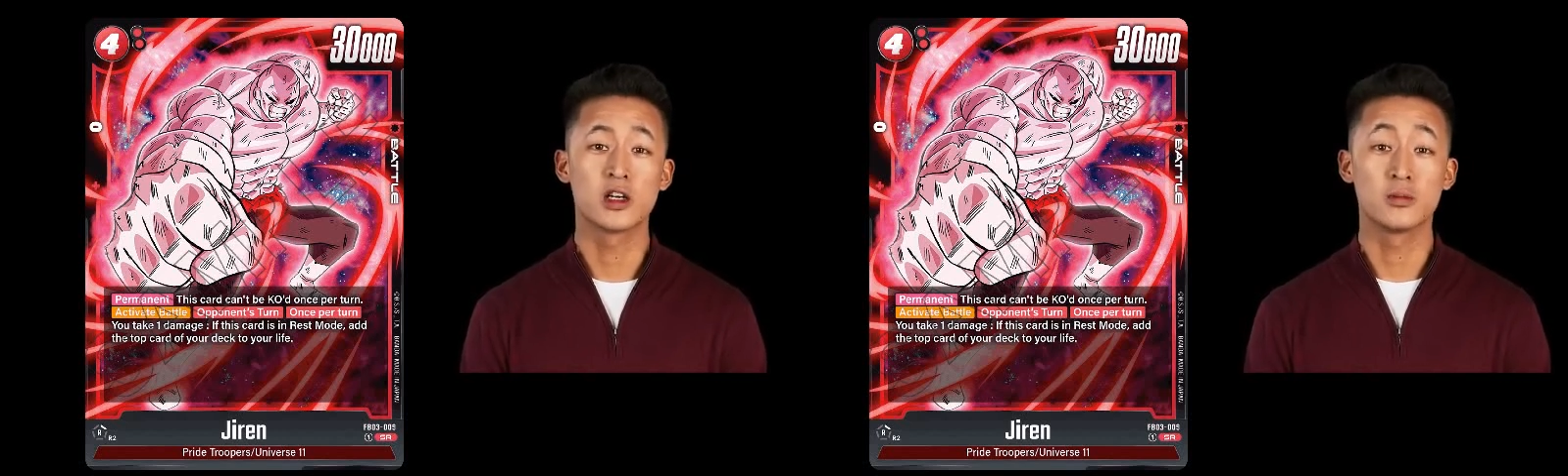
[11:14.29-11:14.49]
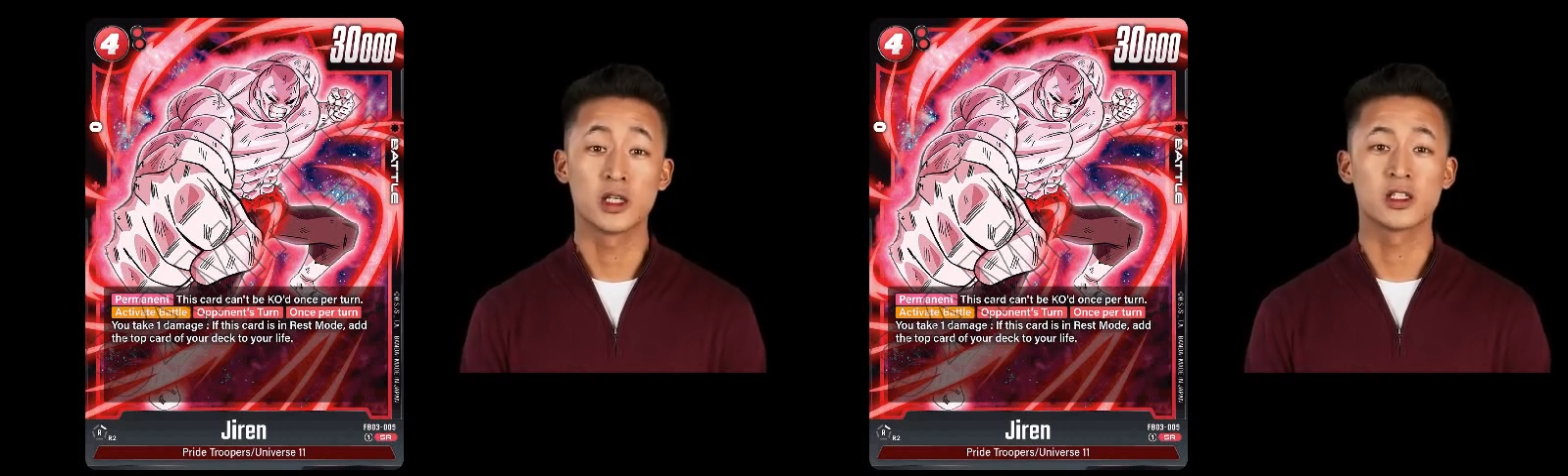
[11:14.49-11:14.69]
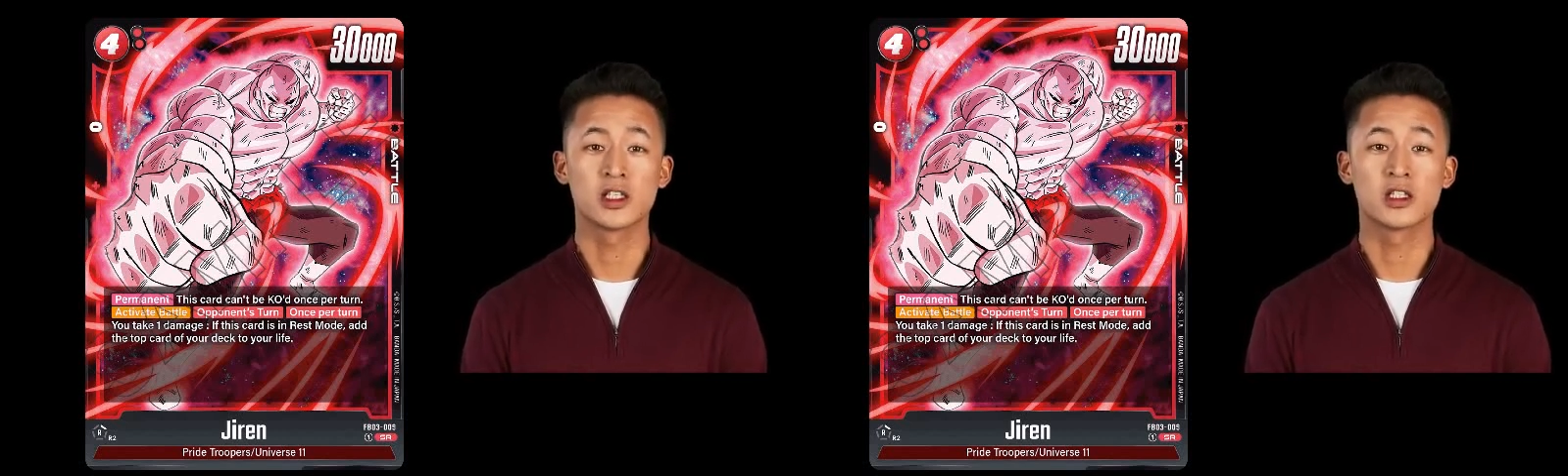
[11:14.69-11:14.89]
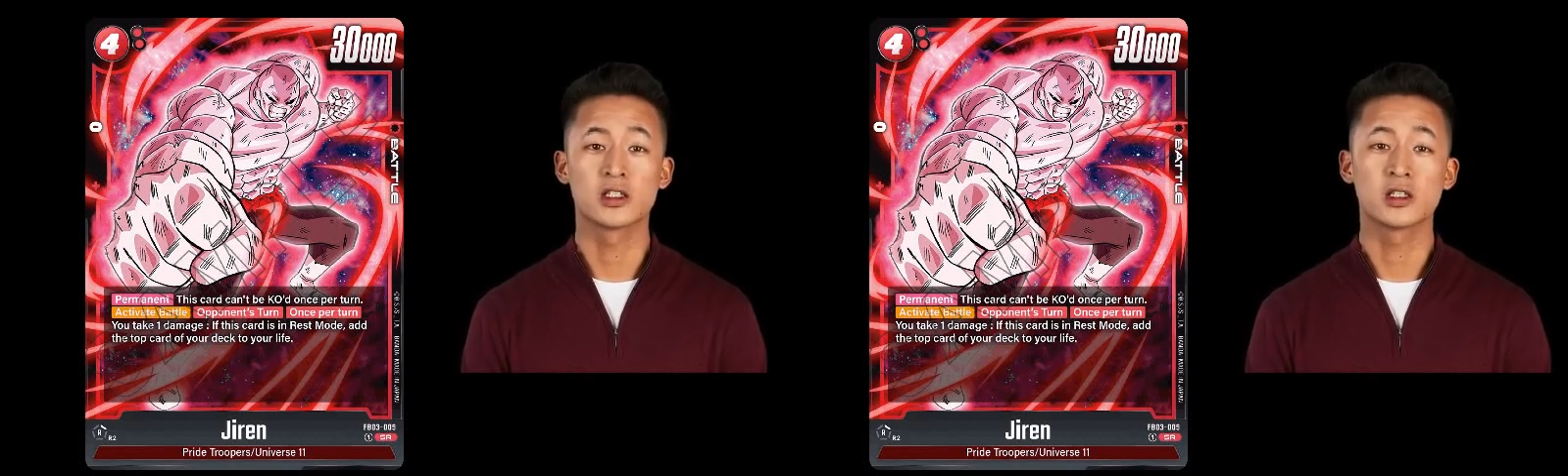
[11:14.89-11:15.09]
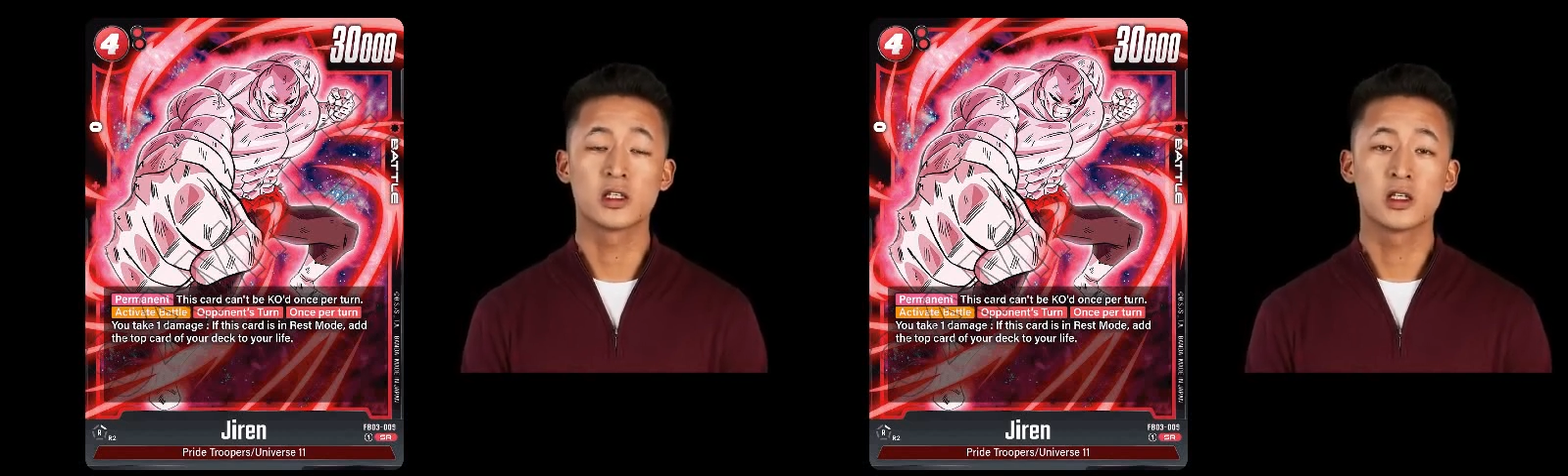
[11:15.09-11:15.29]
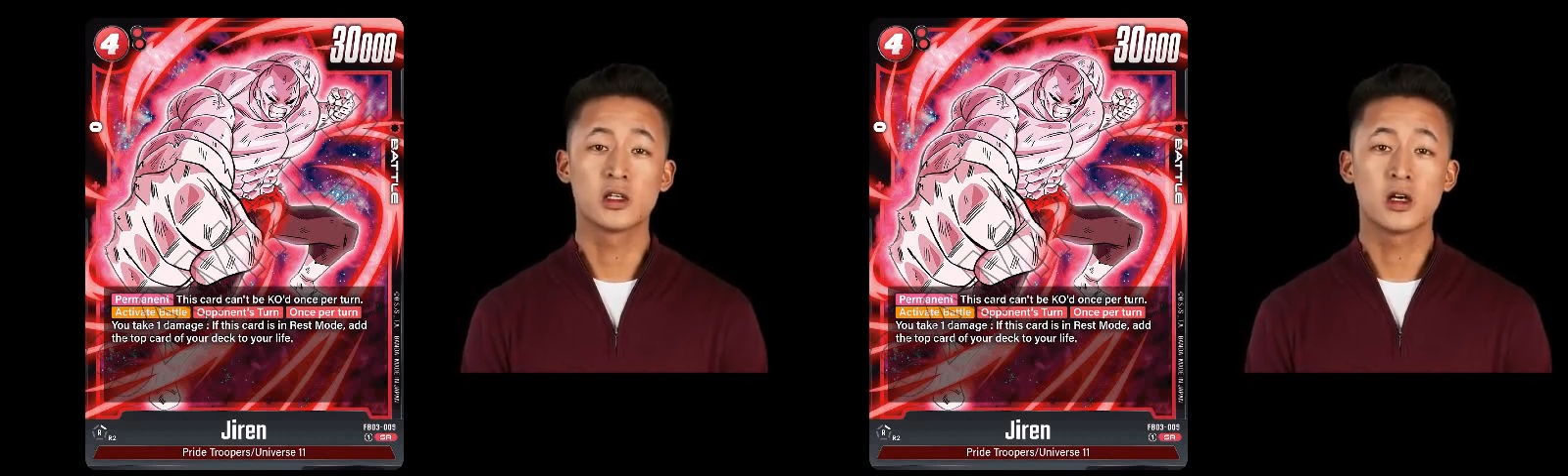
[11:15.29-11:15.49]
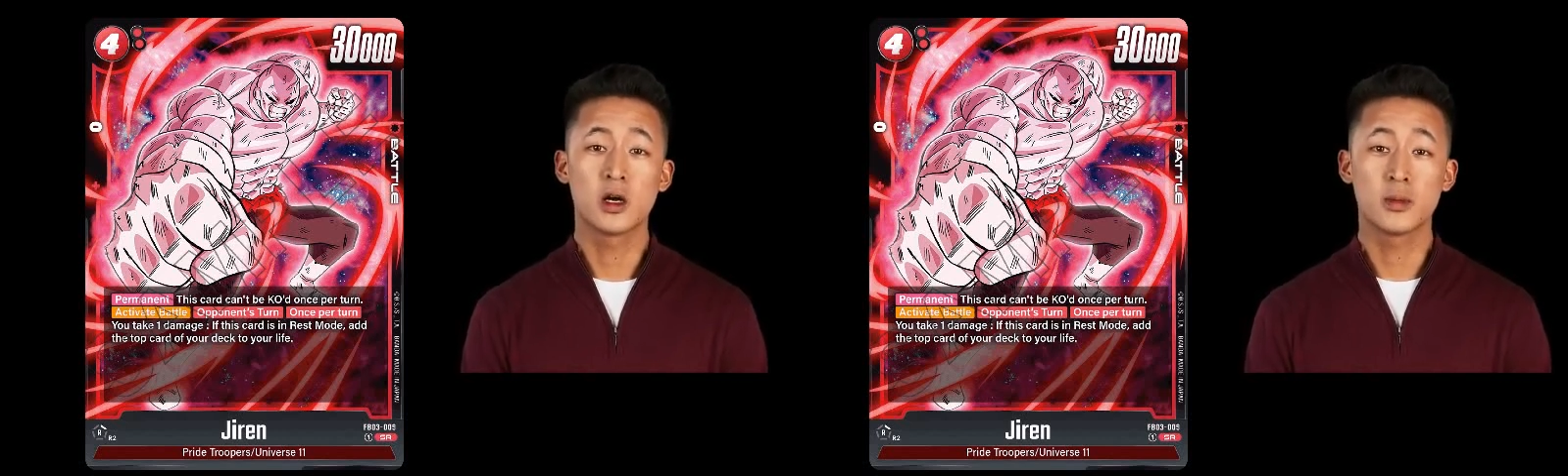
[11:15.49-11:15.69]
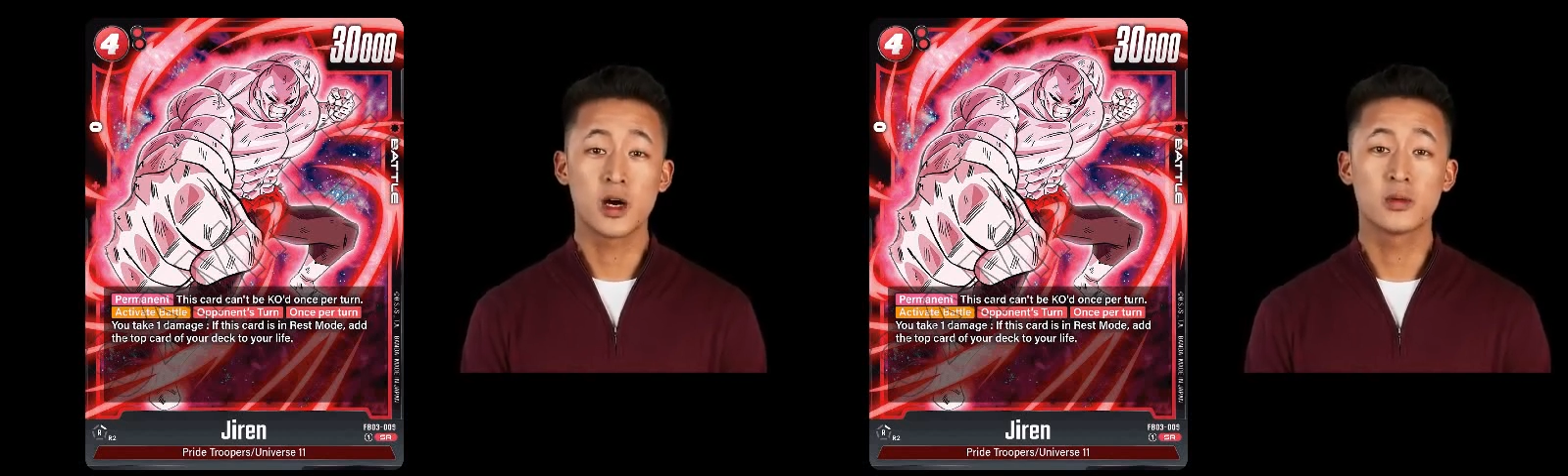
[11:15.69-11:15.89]
abilities.
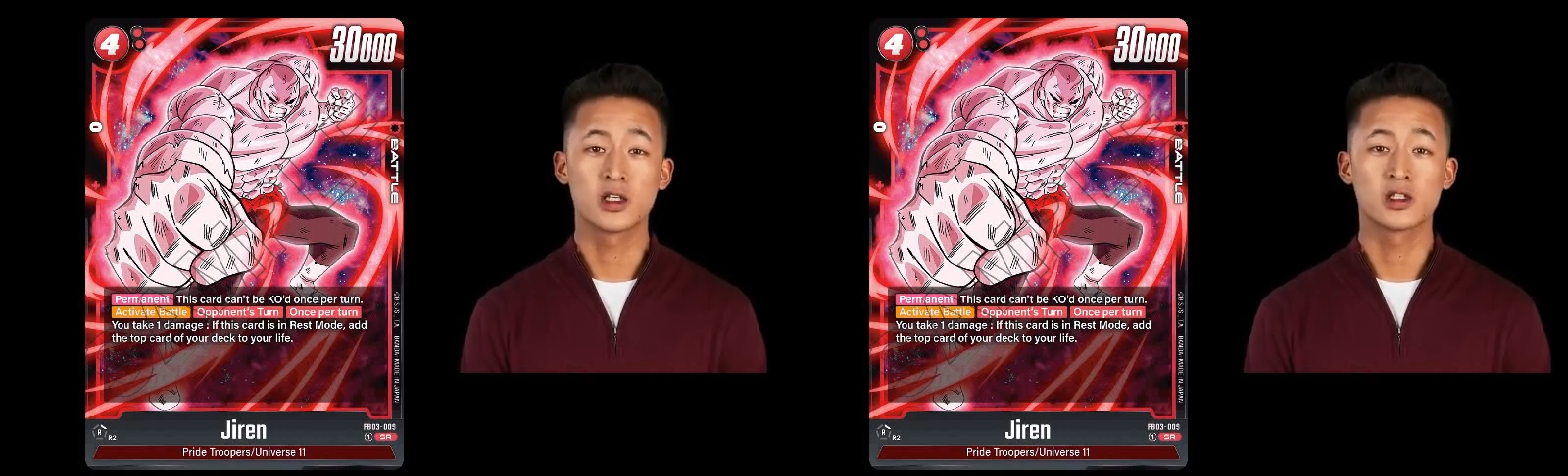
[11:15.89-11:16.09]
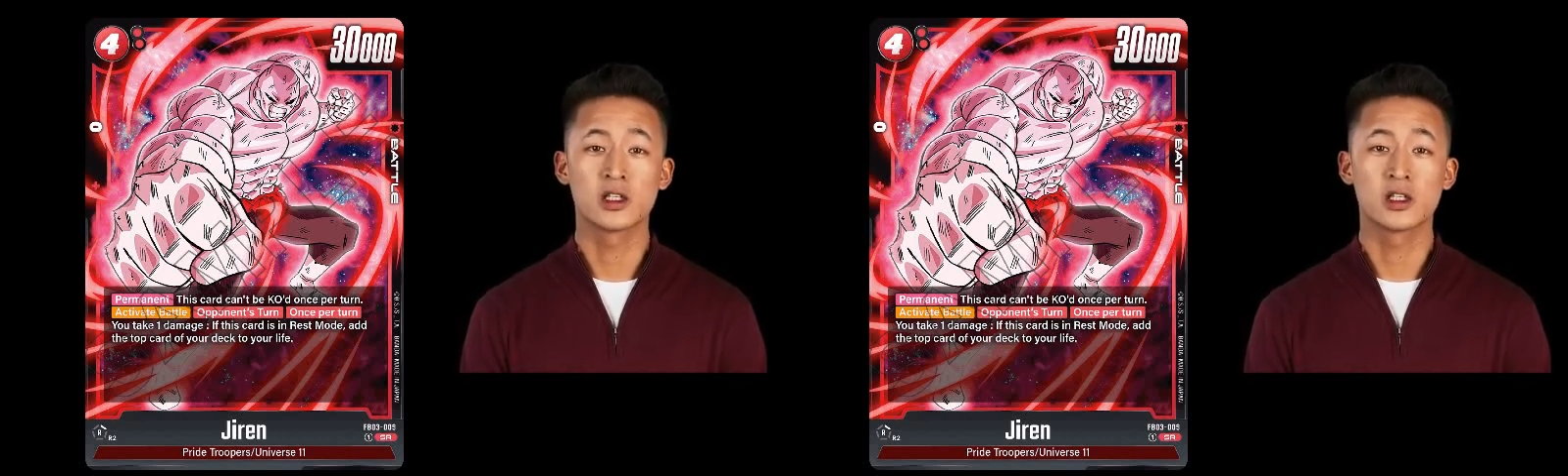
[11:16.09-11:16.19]
Permanent.